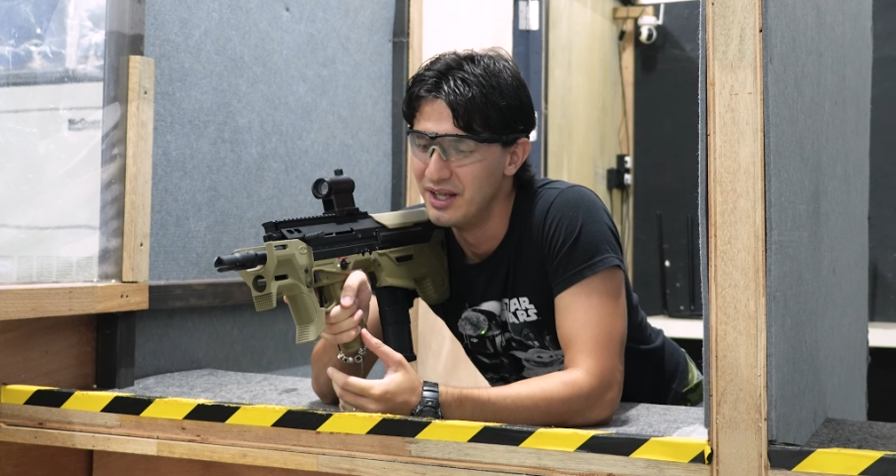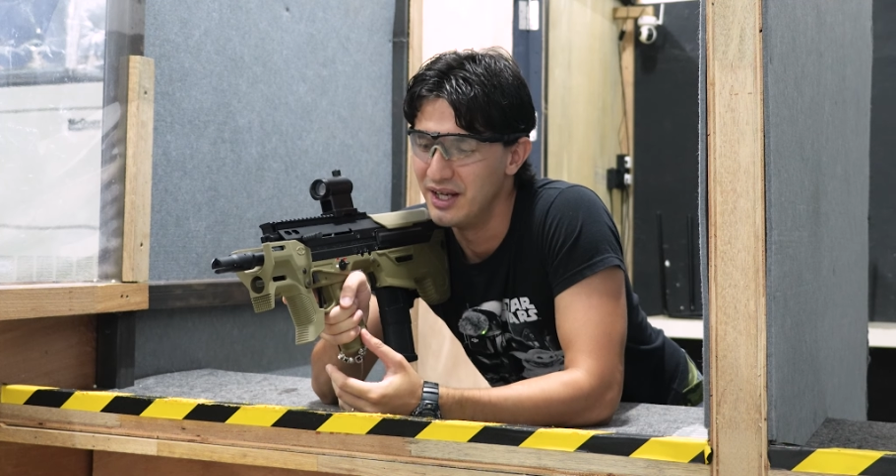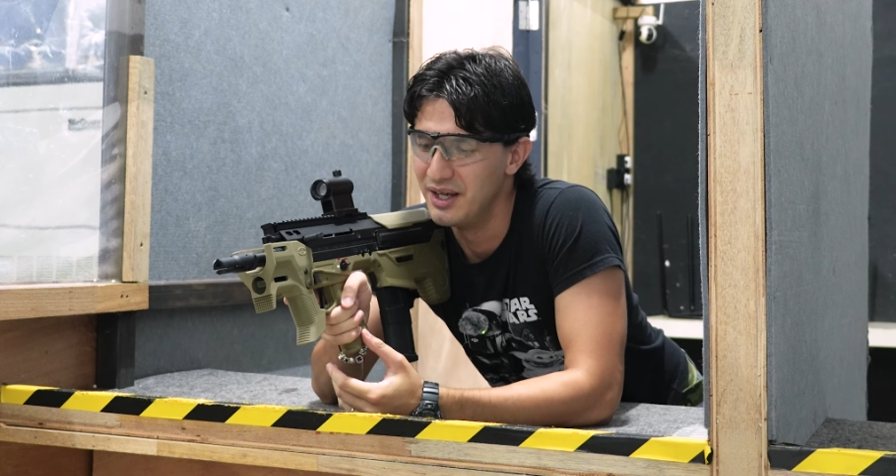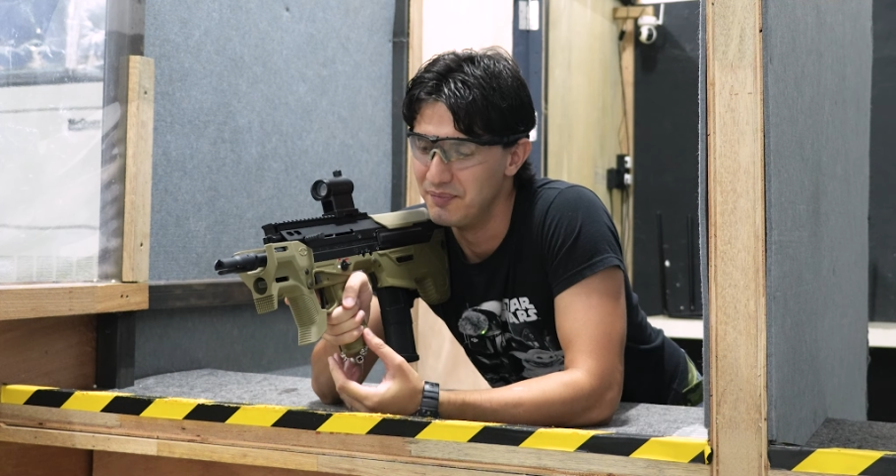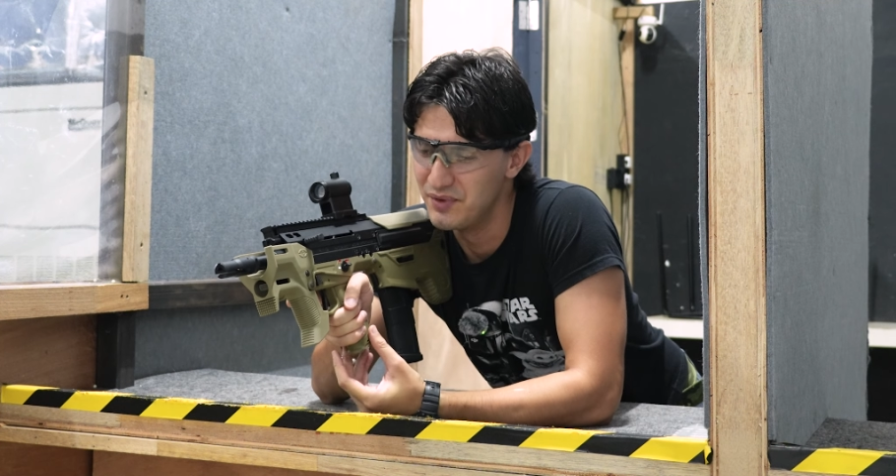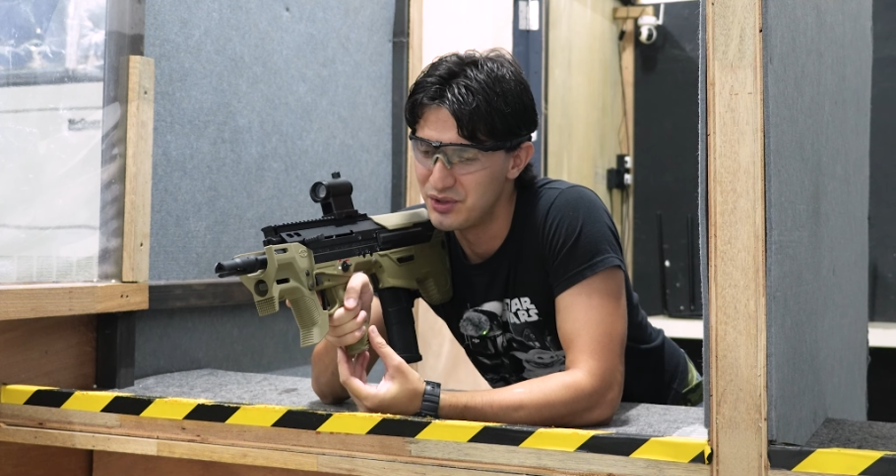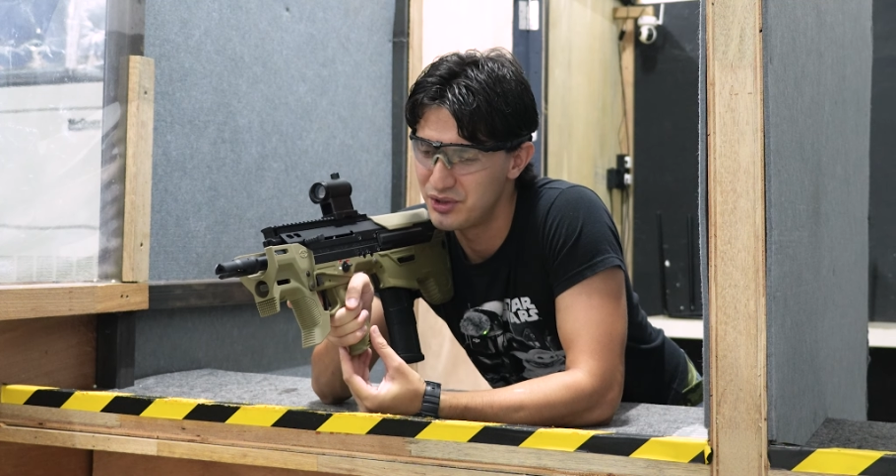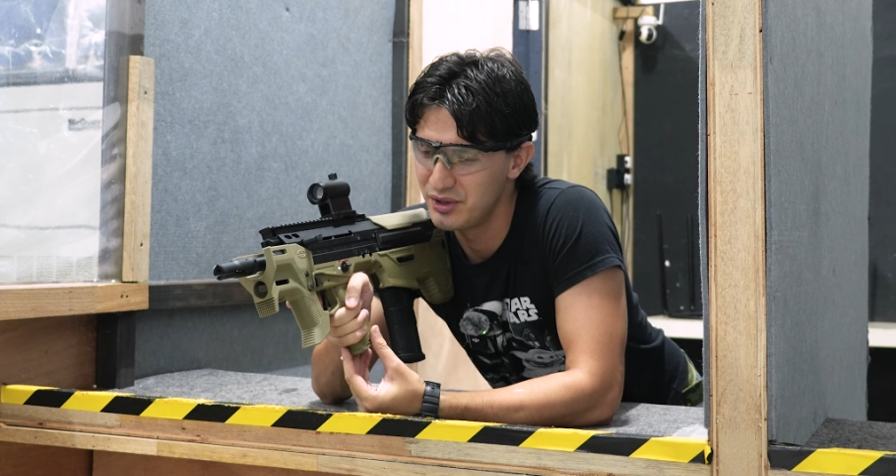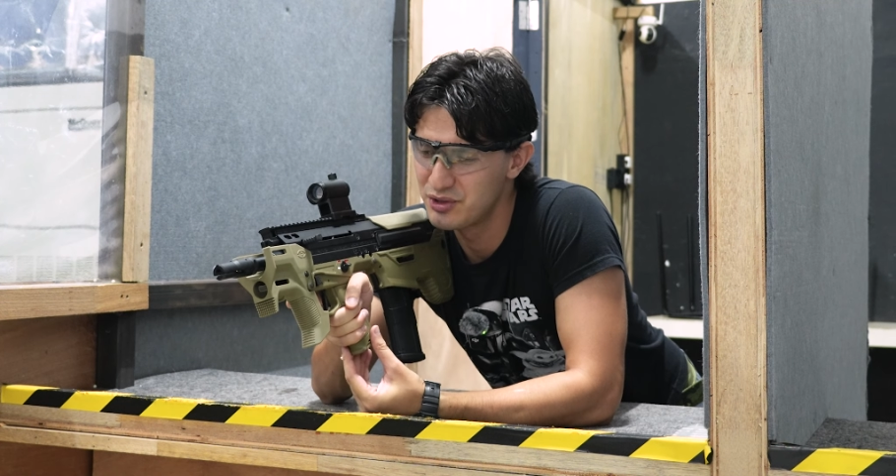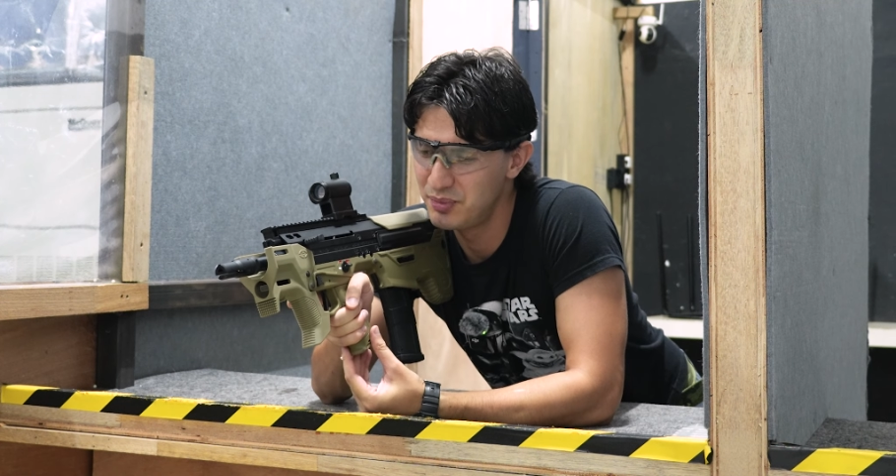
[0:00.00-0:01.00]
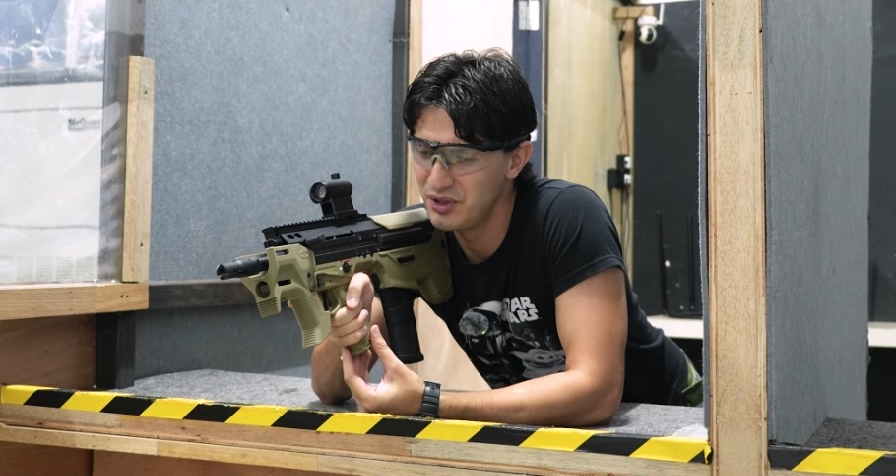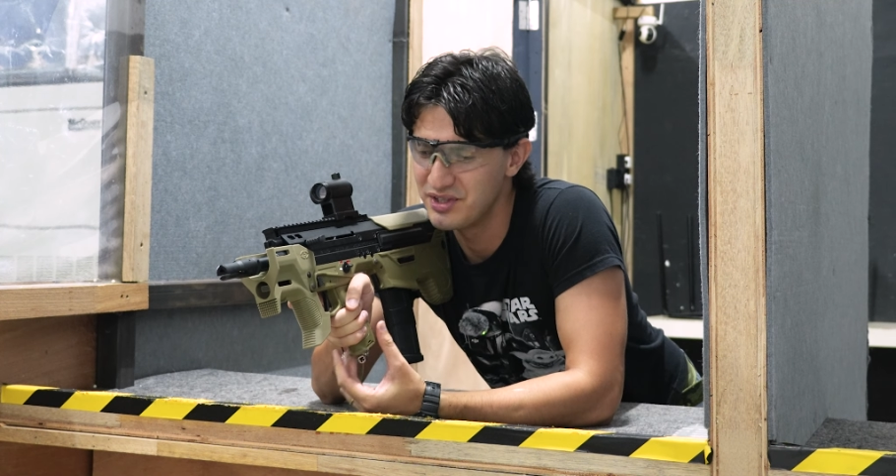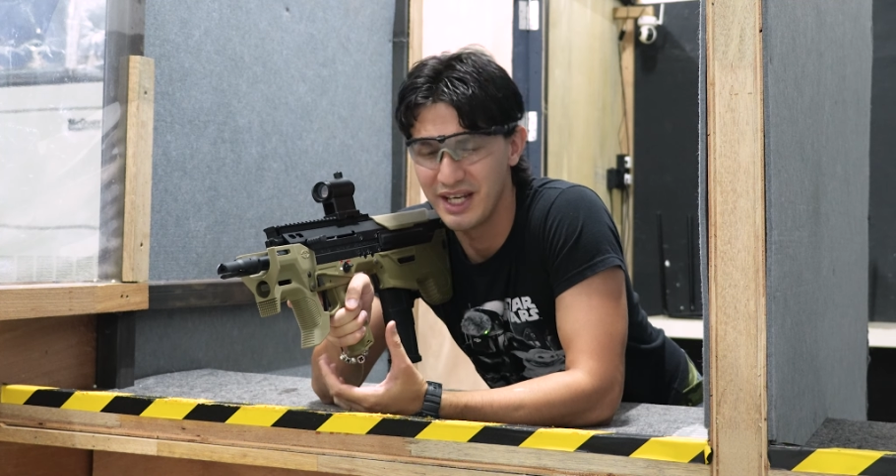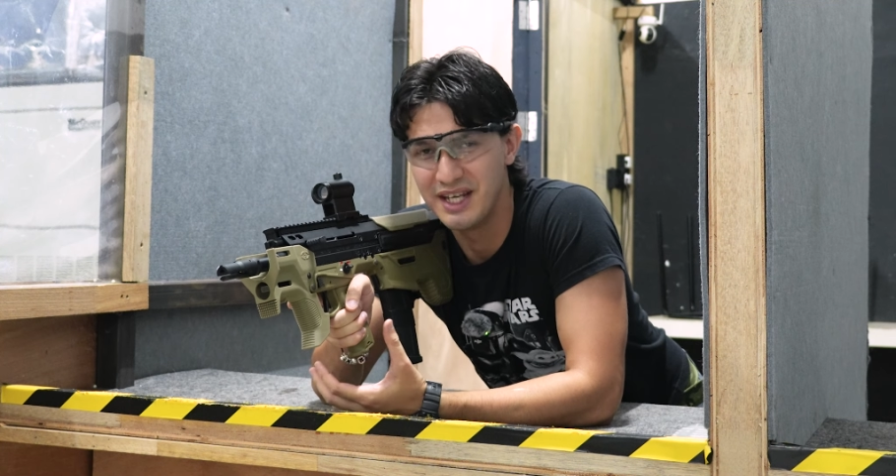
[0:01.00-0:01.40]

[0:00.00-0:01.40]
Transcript: Um, the trigger response